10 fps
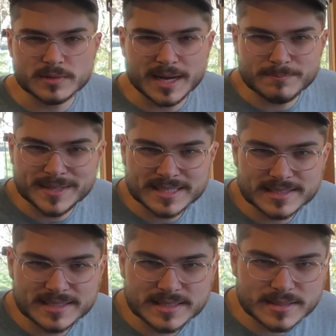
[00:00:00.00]
I'm
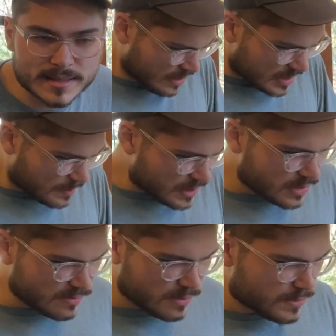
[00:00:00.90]
mixing,
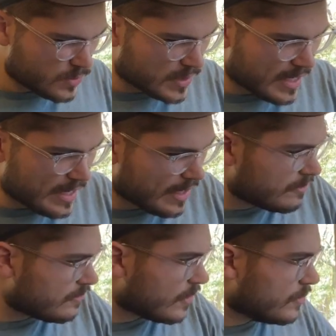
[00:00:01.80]
especially if I'm doing a
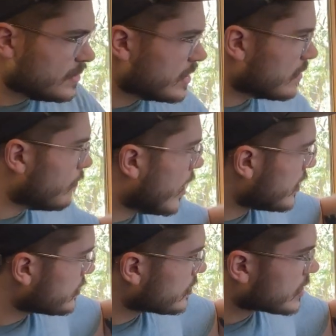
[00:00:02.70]
headphone to
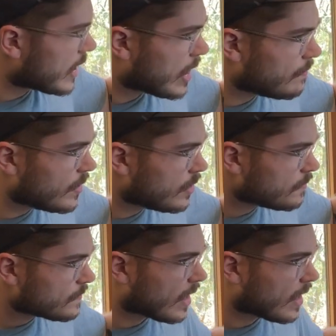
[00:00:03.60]
monitor combo,